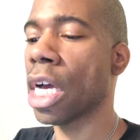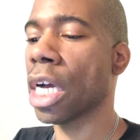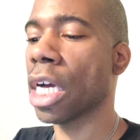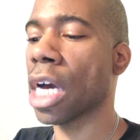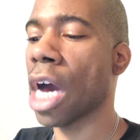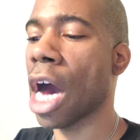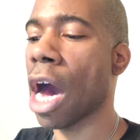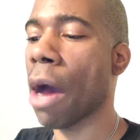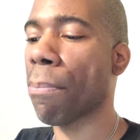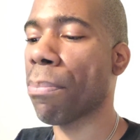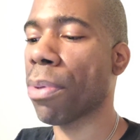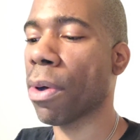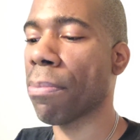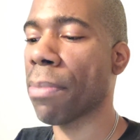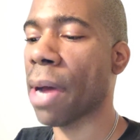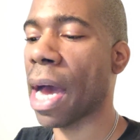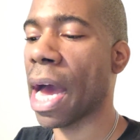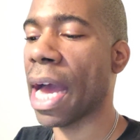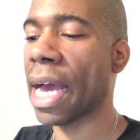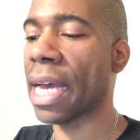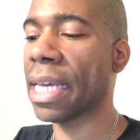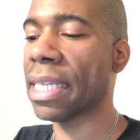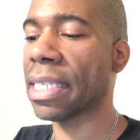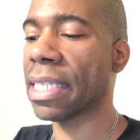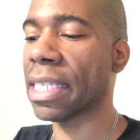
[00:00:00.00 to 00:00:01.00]

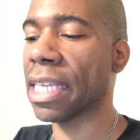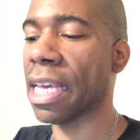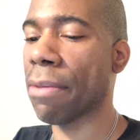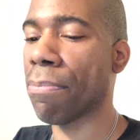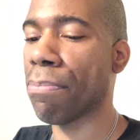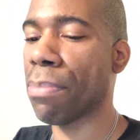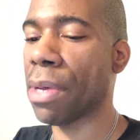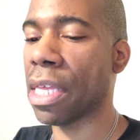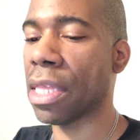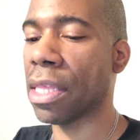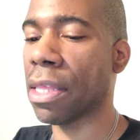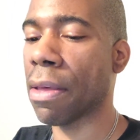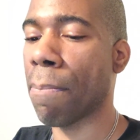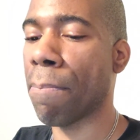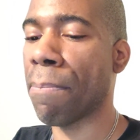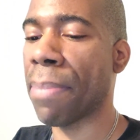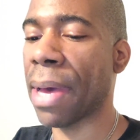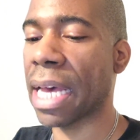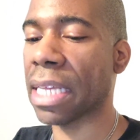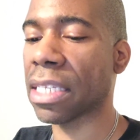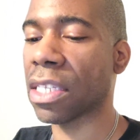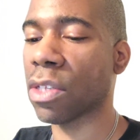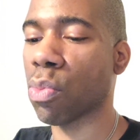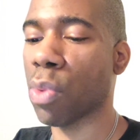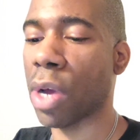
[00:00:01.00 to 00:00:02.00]
Compromise can be the
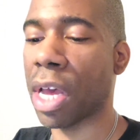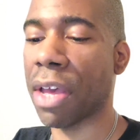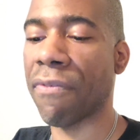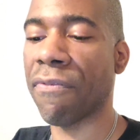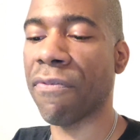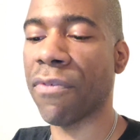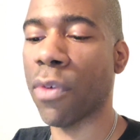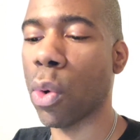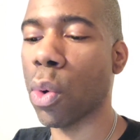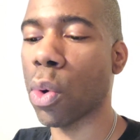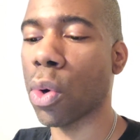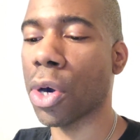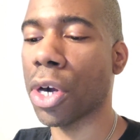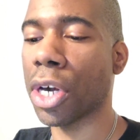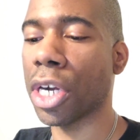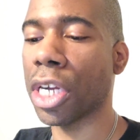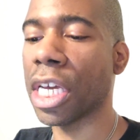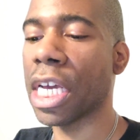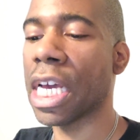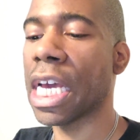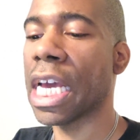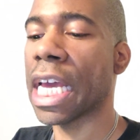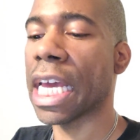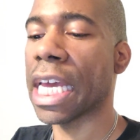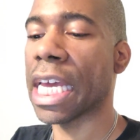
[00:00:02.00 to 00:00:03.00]
best way
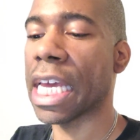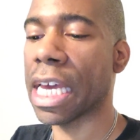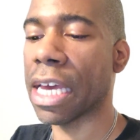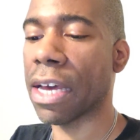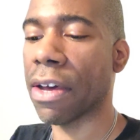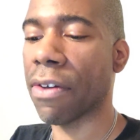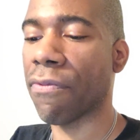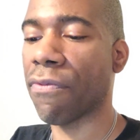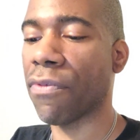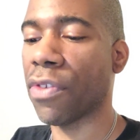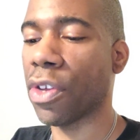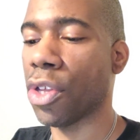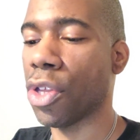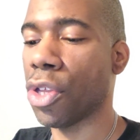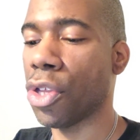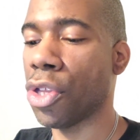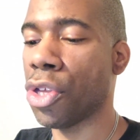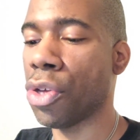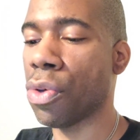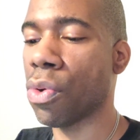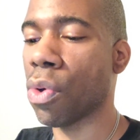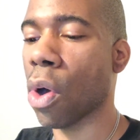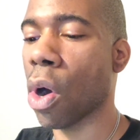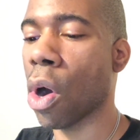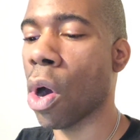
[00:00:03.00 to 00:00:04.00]
forward if
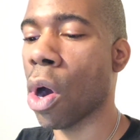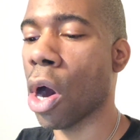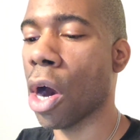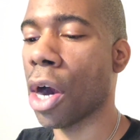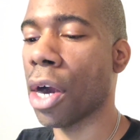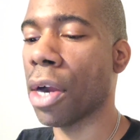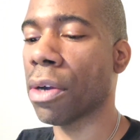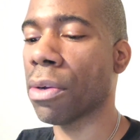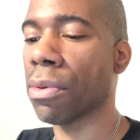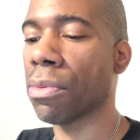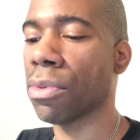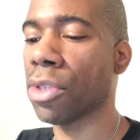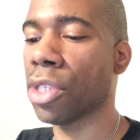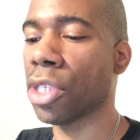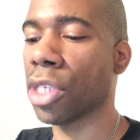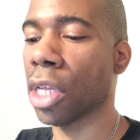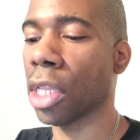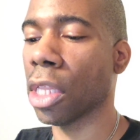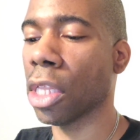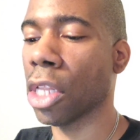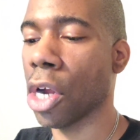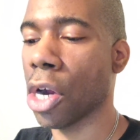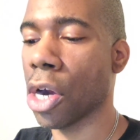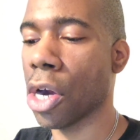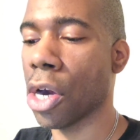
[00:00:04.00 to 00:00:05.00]
you are to
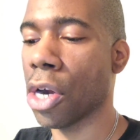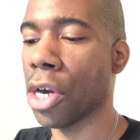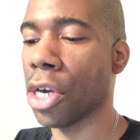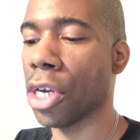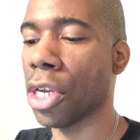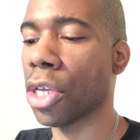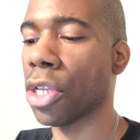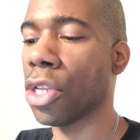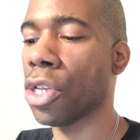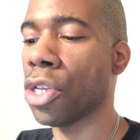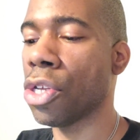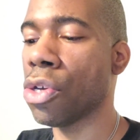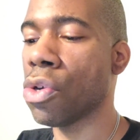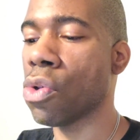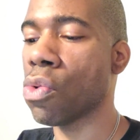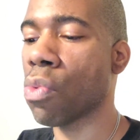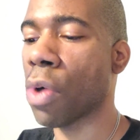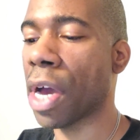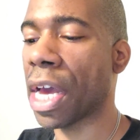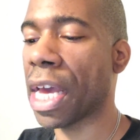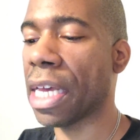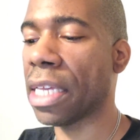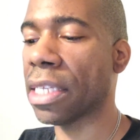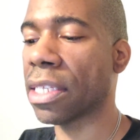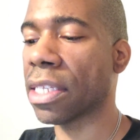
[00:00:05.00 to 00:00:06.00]
learn new
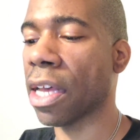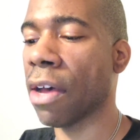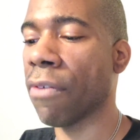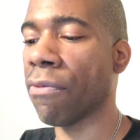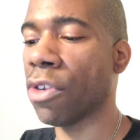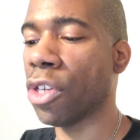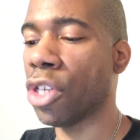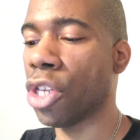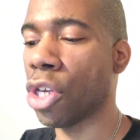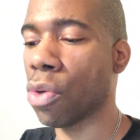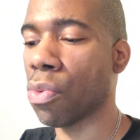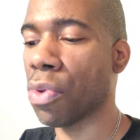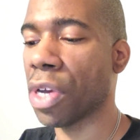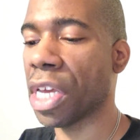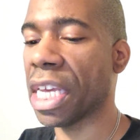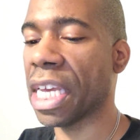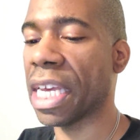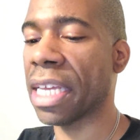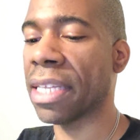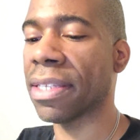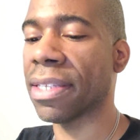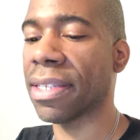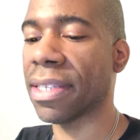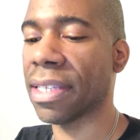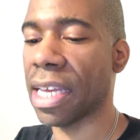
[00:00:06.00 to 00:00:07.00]
ways of doing
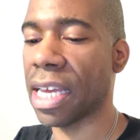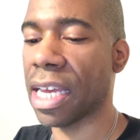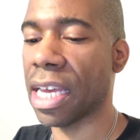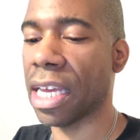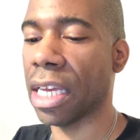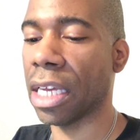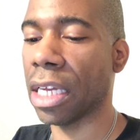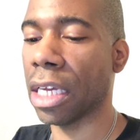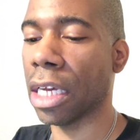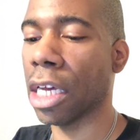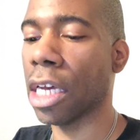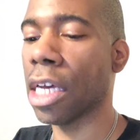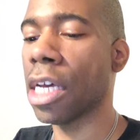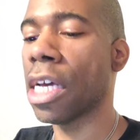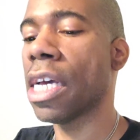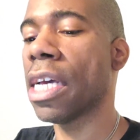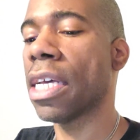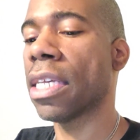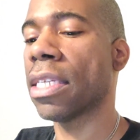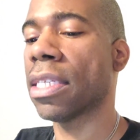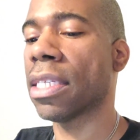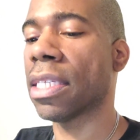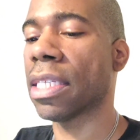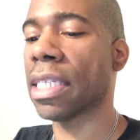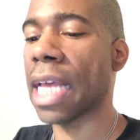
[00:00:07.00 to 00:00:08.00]
and seeing.
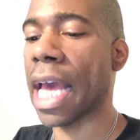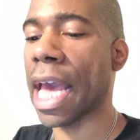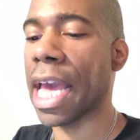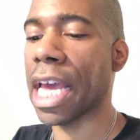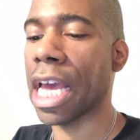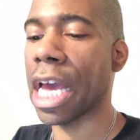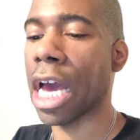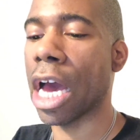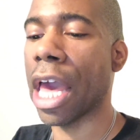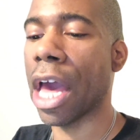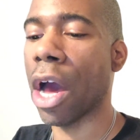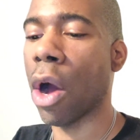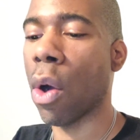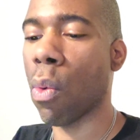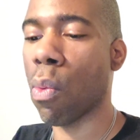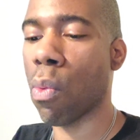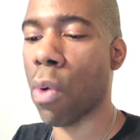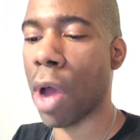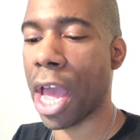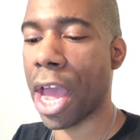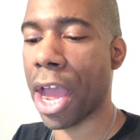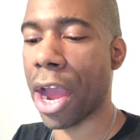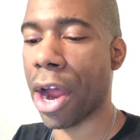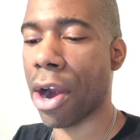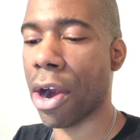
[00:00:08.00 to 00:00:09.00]
Stay
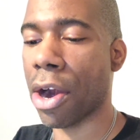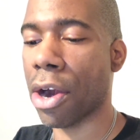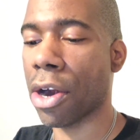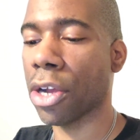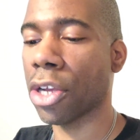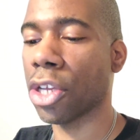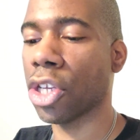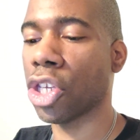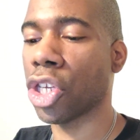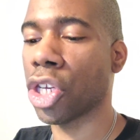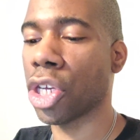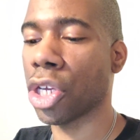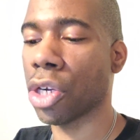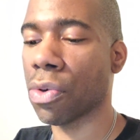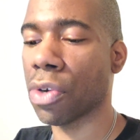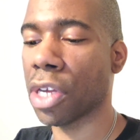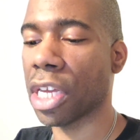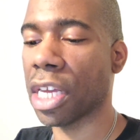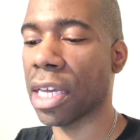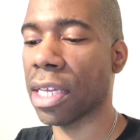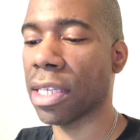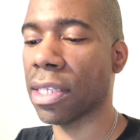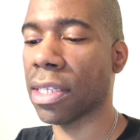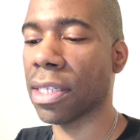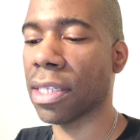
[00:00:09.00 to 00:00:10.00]
aware,
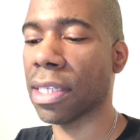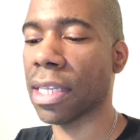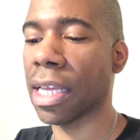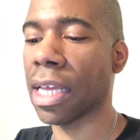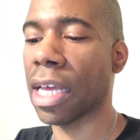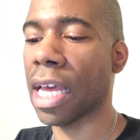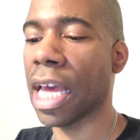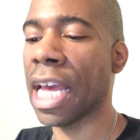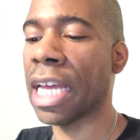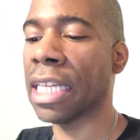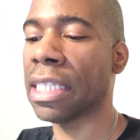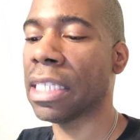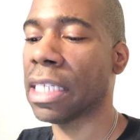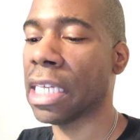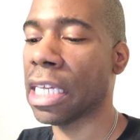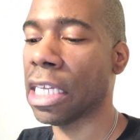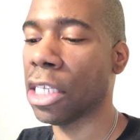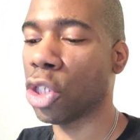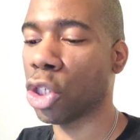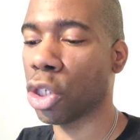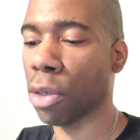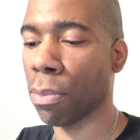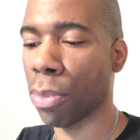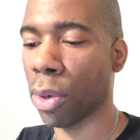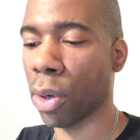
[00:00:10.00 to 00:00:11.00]
curious, and
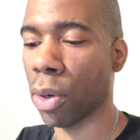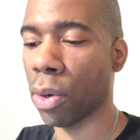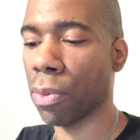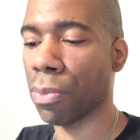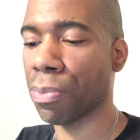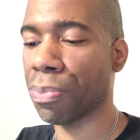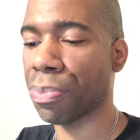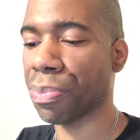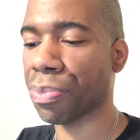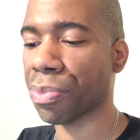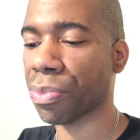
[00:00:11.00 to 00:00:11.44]
teachable.